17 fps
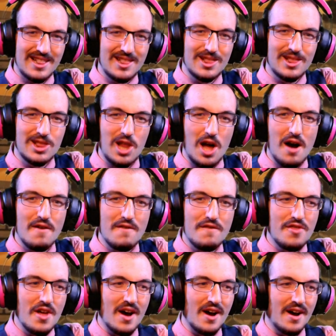
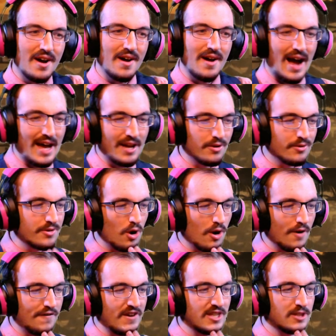love the. I don't
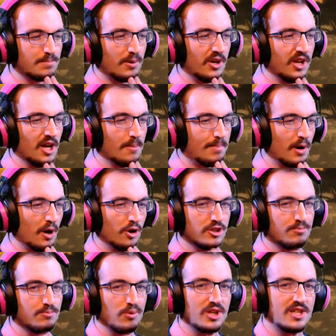know if he's putting a
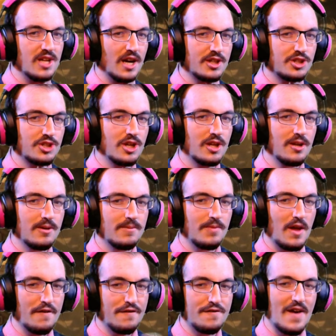post production
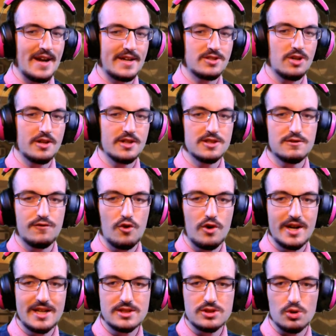effect on his
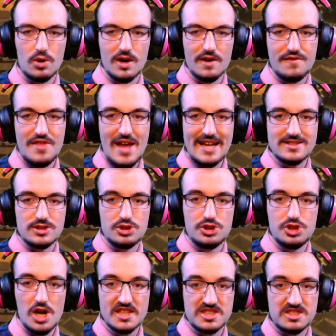voice or if that's
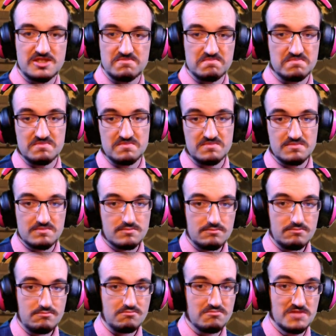just
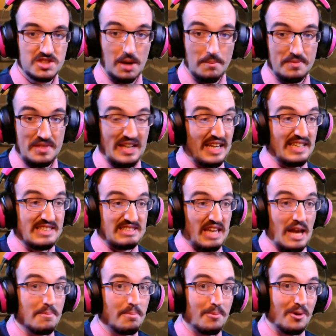something he's
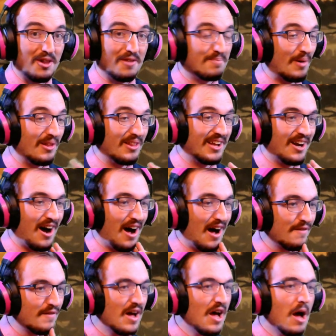capable of pulling
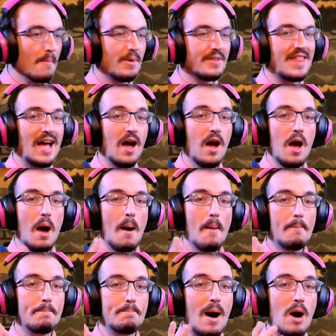off, but that
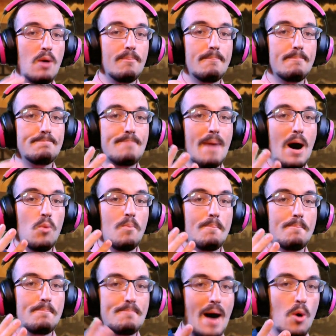boom, boom,
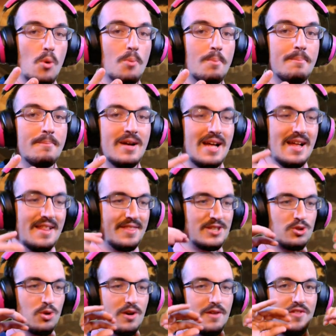boom, the
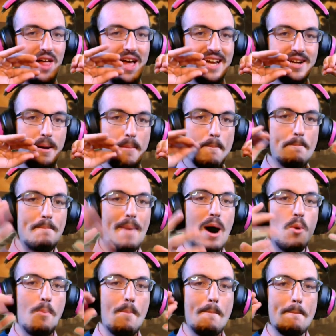sort of like
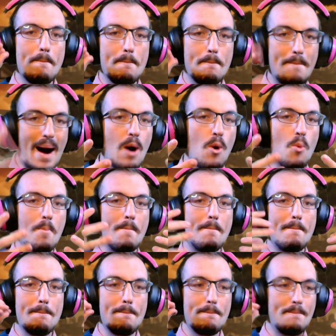boom, boom,
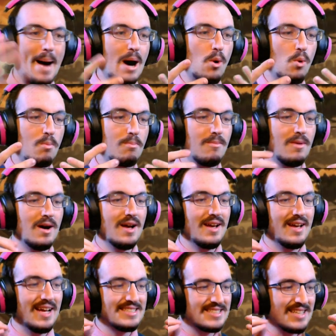boom.
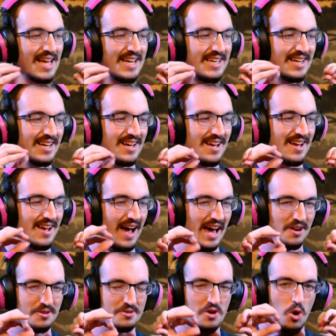It's like
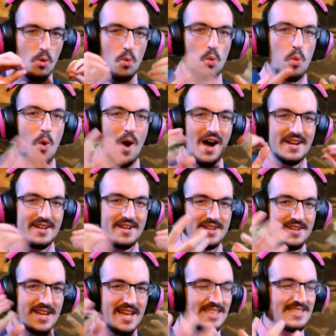I don't know what
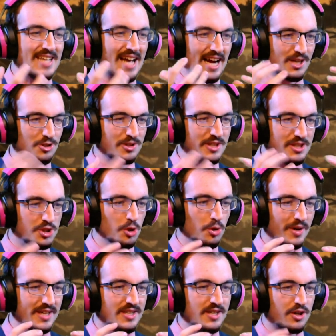he's actually
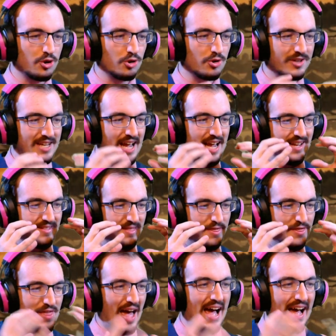doing to
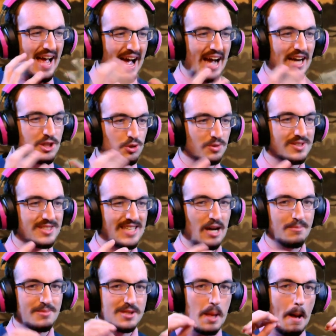create that actual
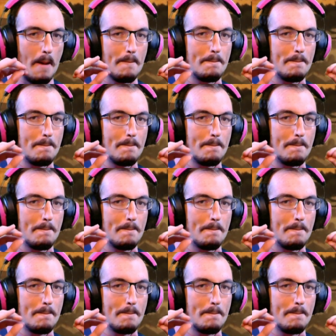sound.